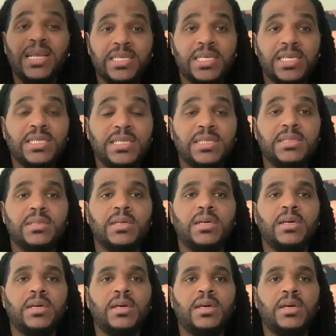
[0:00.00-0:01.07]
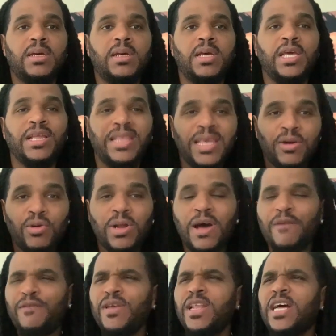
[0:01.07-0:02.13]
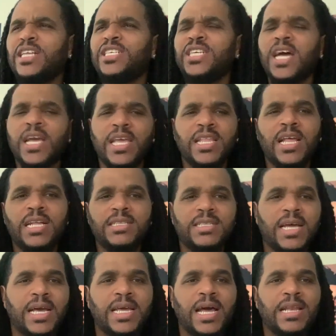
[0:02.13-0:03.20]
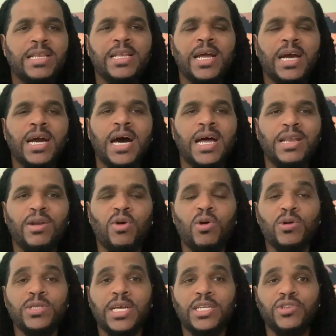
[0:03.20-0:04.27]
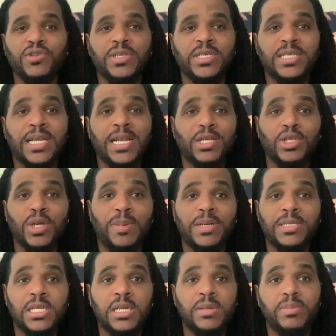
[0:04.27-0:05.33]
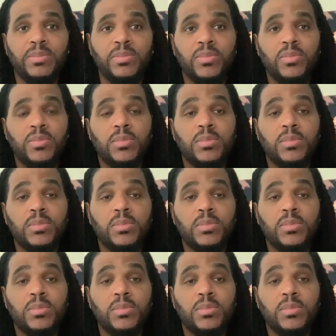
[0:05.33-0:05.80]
politics? You think you have in a jacket and tie and in a garden hose a trace and a drop asleep?